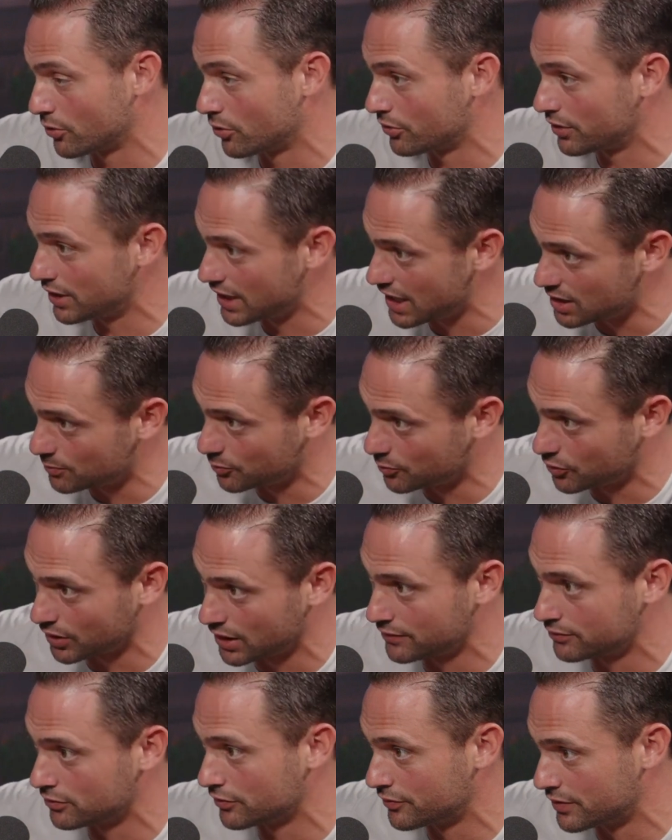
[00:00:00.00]
or the animal
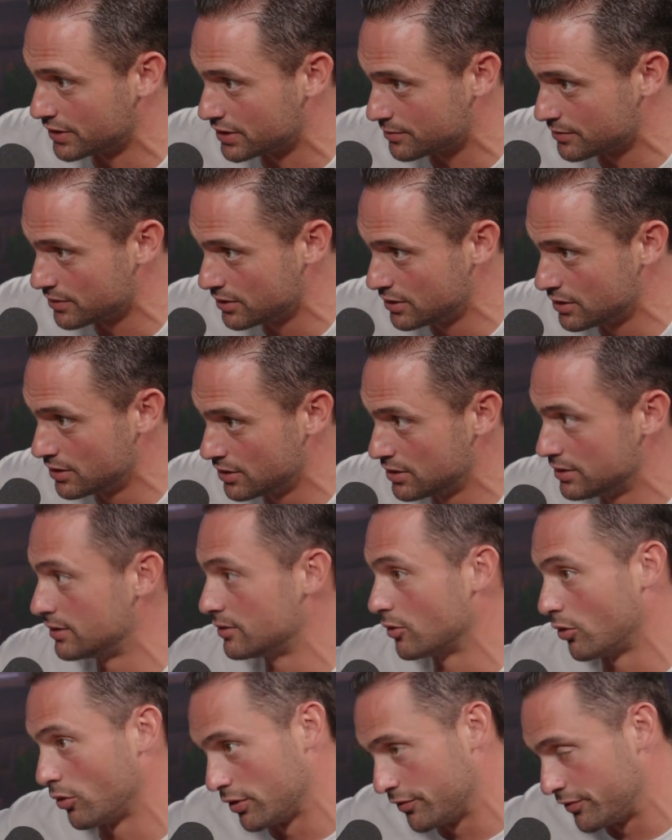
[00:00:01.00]
level if
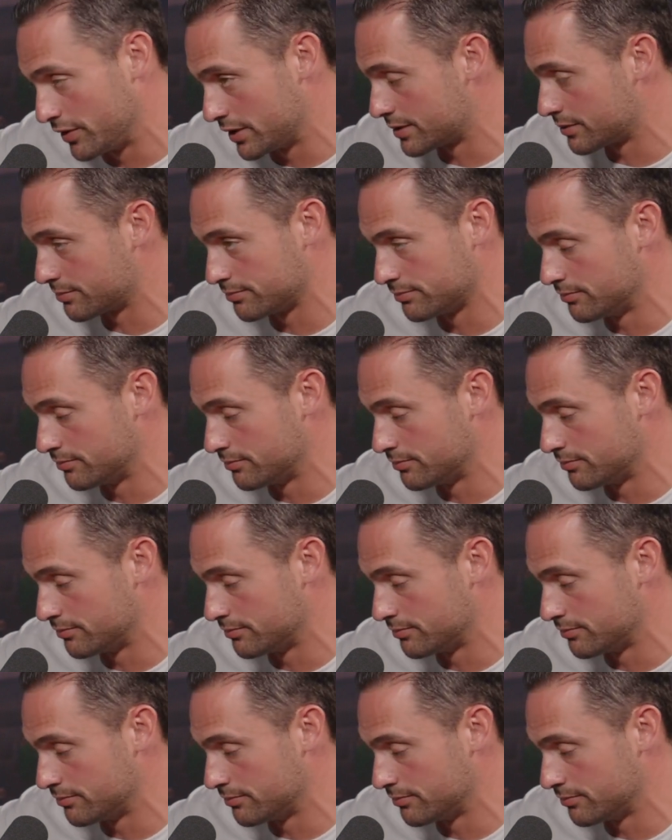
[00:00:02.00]
it's